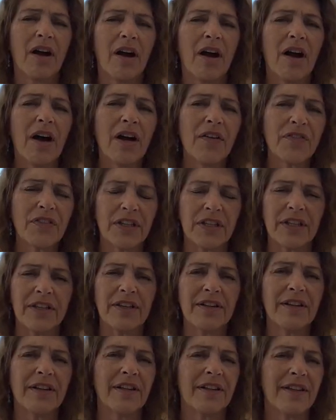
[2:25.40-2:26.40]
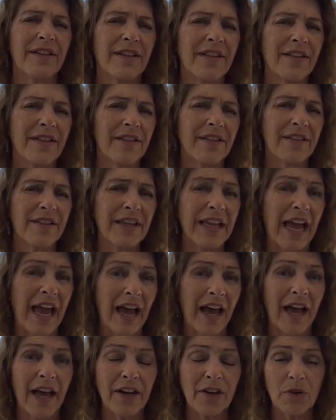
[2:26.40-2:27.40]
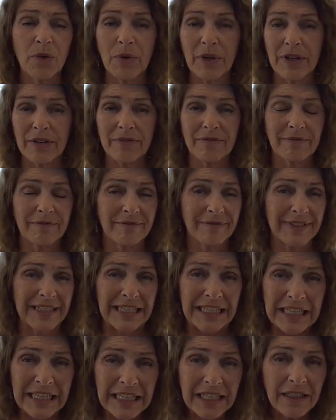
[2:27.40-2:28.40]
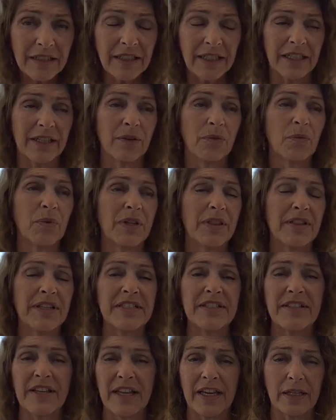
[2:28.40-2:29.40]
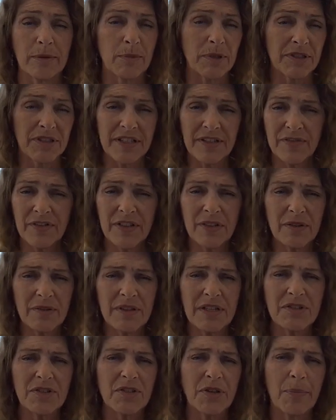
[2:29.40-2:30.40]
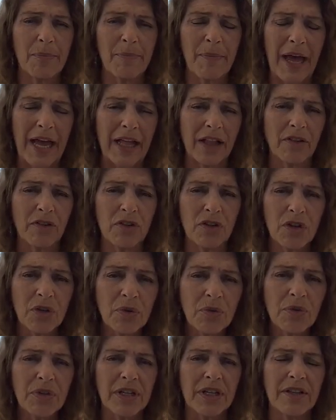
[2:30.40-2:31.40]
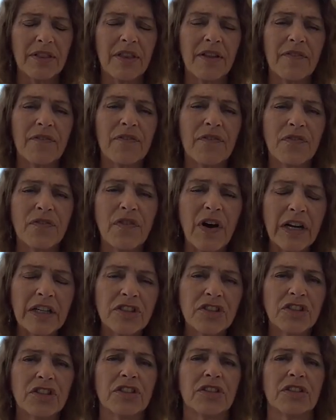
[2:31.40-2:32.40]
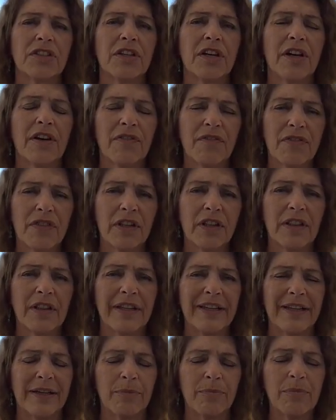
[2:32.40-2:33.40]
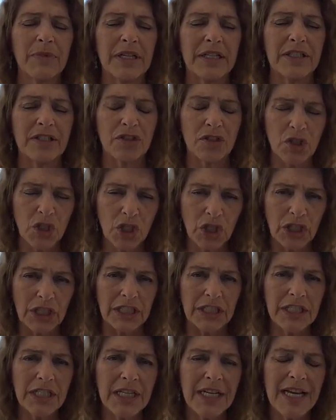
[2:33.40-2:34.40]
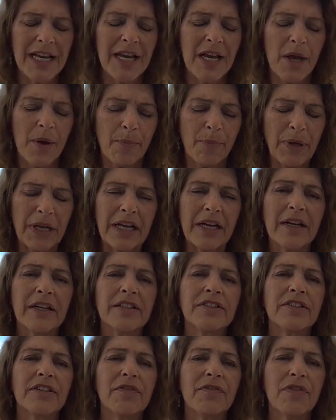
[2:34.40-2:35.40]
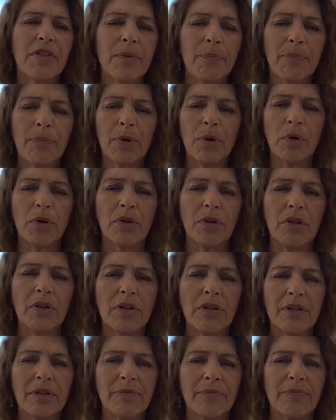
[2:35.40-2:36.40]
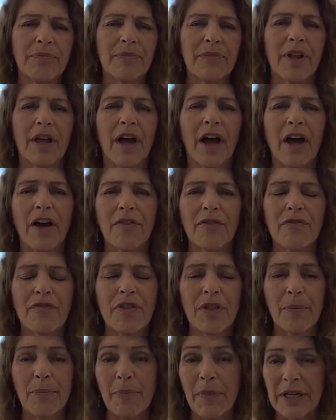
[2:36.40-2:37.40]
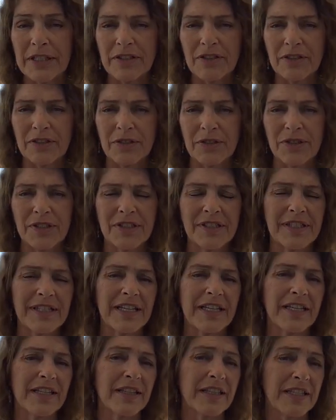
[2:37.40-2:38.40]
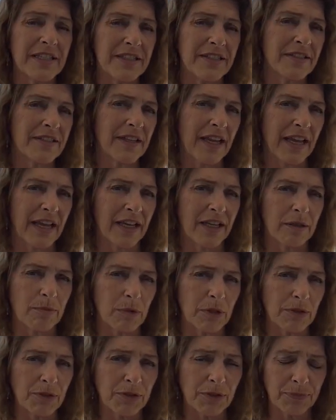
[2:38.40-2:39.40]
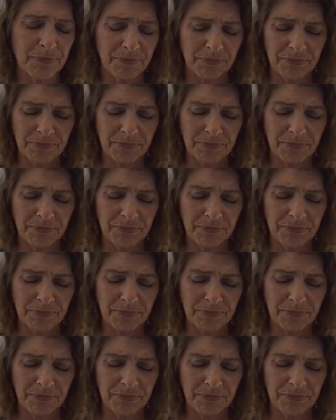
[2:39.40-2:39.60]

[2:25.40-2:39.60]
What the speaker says: Often the adequate healing with these animals, even though there's a malunion, the function of the limb is good because of the pull of the muscles in these animals.